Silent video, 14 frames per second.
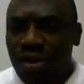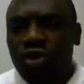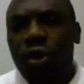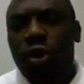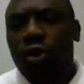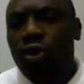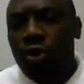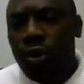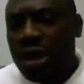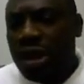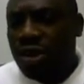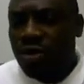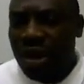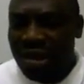So
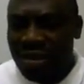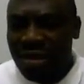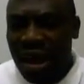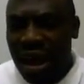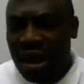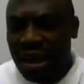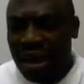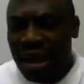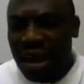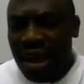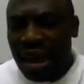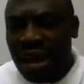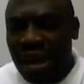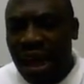you need to understand
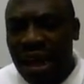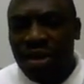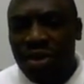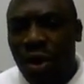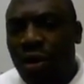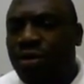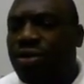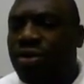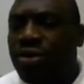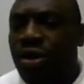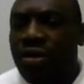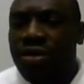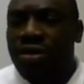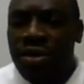that
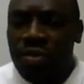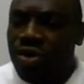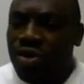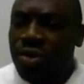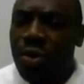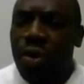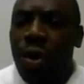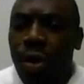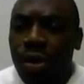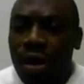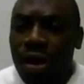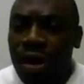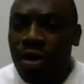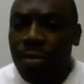those thoughts in which you
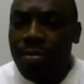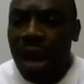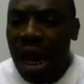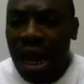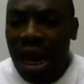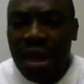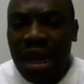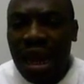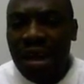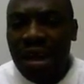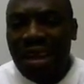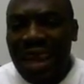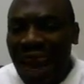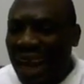hold in your mind
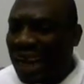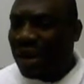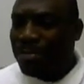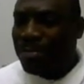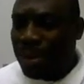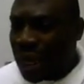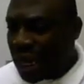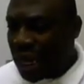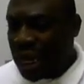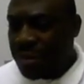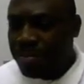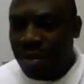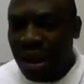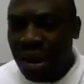can then
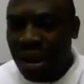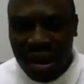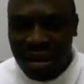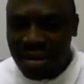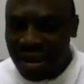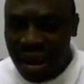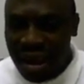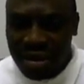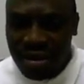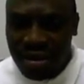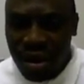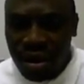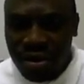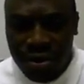be
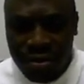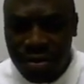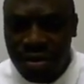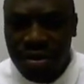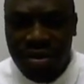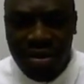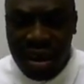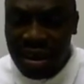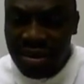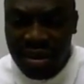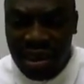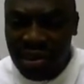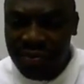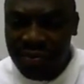translated onto
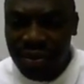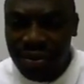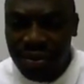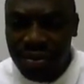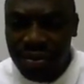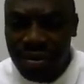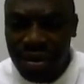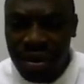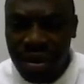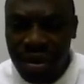success for you.